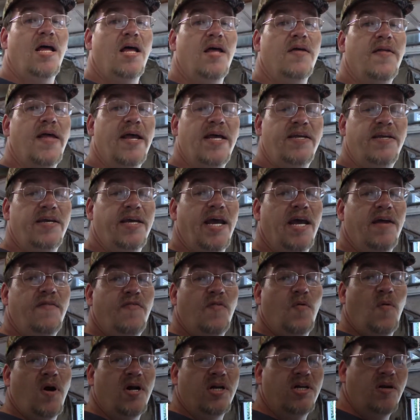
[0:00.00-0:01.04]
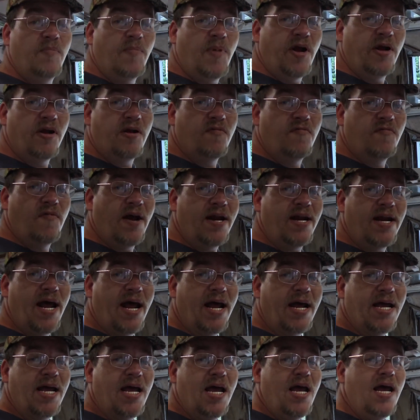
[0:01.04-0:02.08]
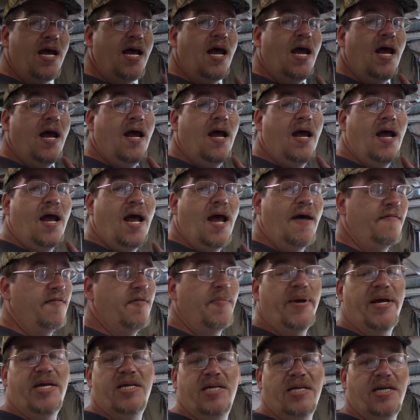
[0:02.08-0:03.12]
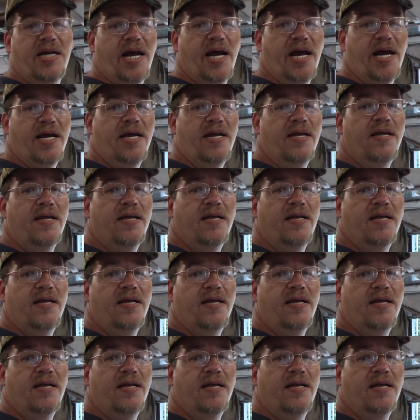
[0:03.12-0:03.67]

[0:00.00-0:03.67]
Thanks again for watching American Redneck. Have an amazing day.